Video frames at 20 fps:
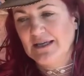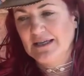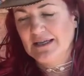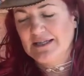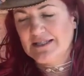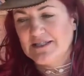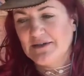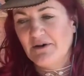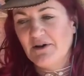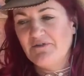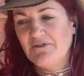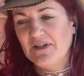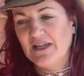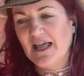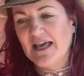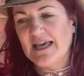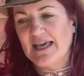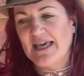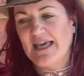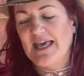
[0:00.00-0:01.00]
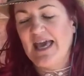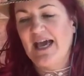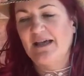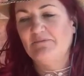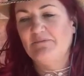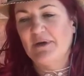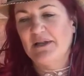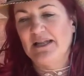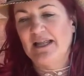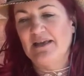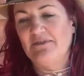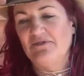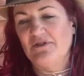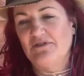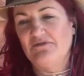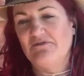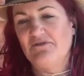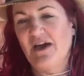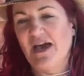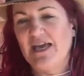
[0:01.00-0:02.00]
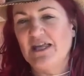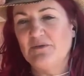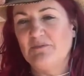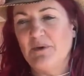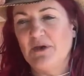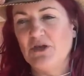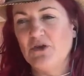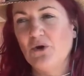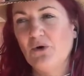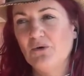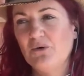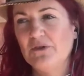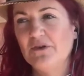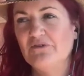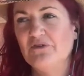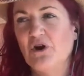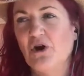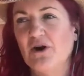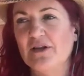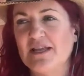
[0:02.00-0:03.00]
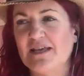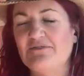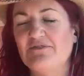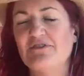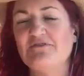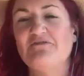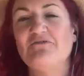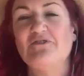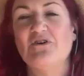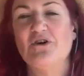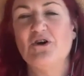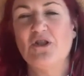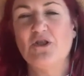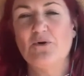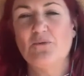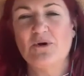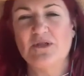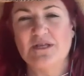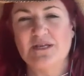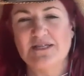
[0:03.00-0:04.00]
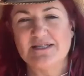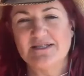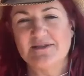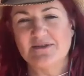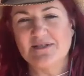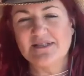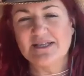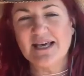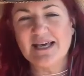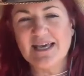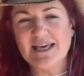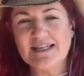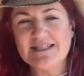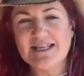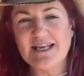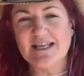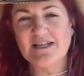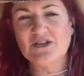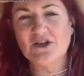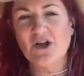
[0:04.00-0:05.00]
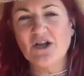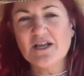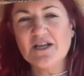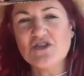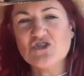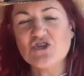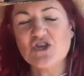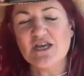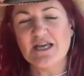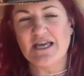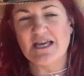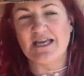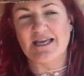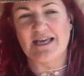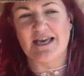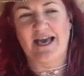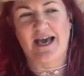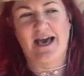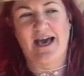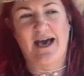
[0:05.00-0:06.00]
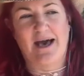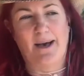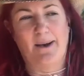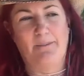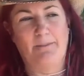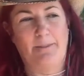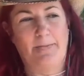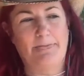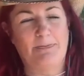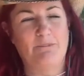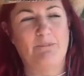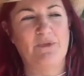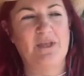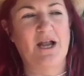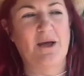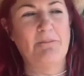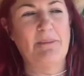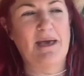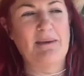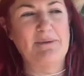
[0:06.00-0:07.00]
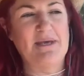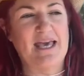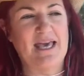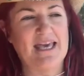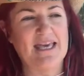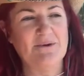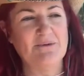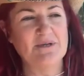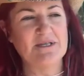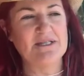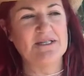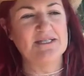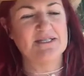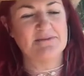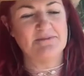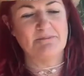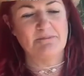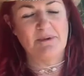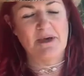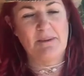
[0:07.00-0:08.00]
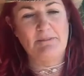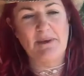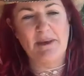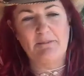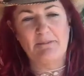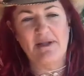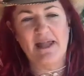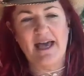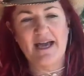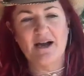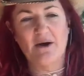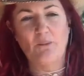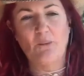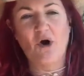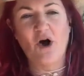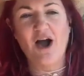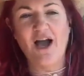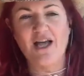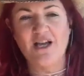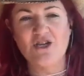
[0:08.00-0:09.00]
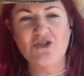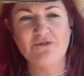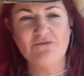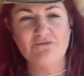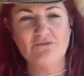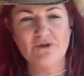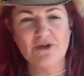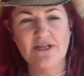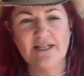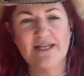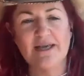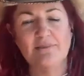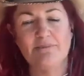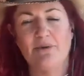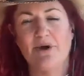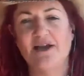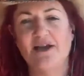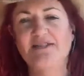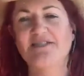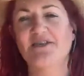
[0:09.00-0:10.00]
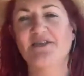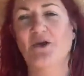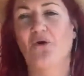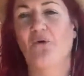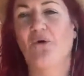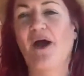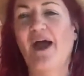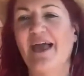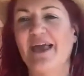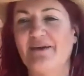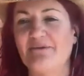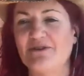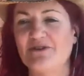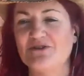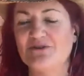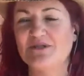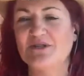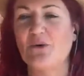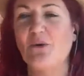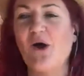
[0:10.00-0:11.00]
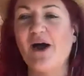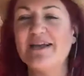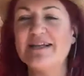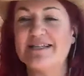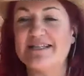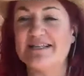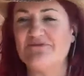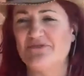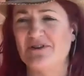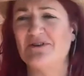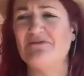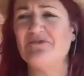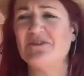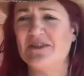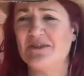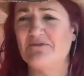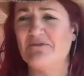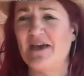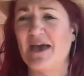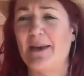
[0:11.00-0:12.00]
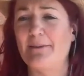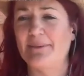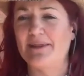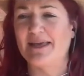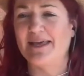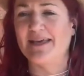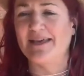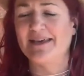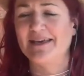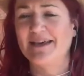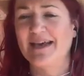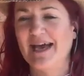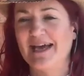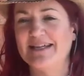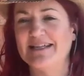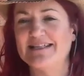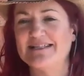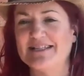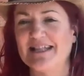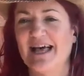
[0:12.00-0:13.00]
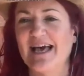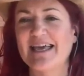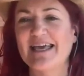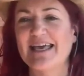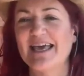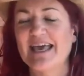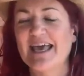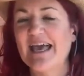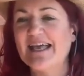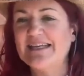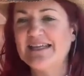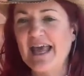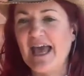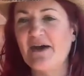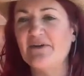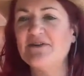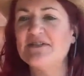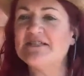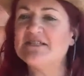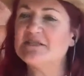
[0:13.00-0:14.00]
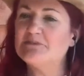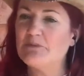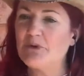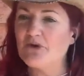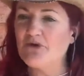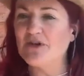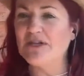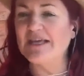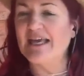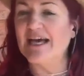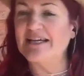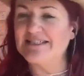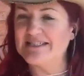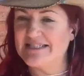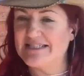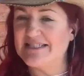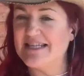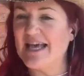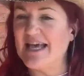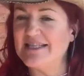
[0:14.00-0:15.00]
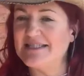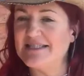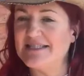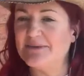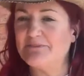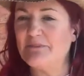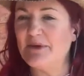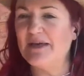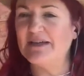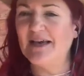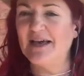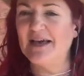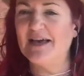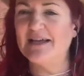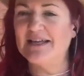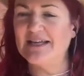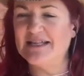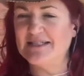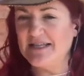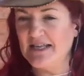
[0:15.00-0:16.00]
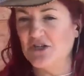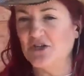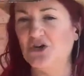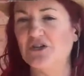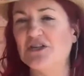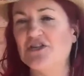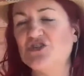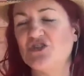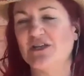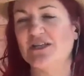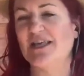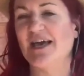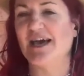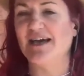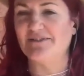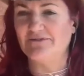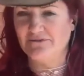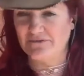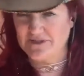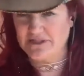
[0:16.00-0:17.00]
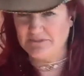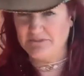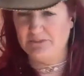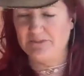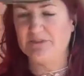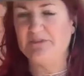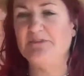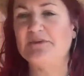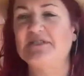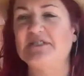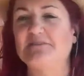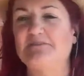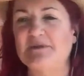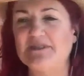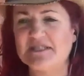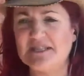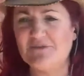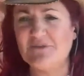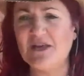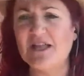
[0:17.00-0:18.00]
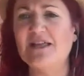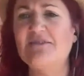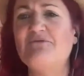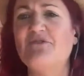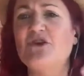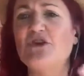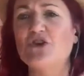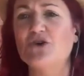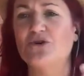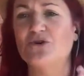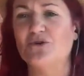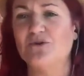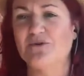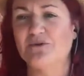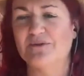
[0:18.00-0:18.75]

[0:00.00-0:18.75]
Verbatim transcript: So I feel like he had belief and faith, but you're you've gone even further with it. So it's like he's acknowledging, um, you know, maybe he was a bit black and white, and you've really embraced the grey, which was quite different for the family. And it's like now in spirit he understands it better and he's acknowledging that specifically for you.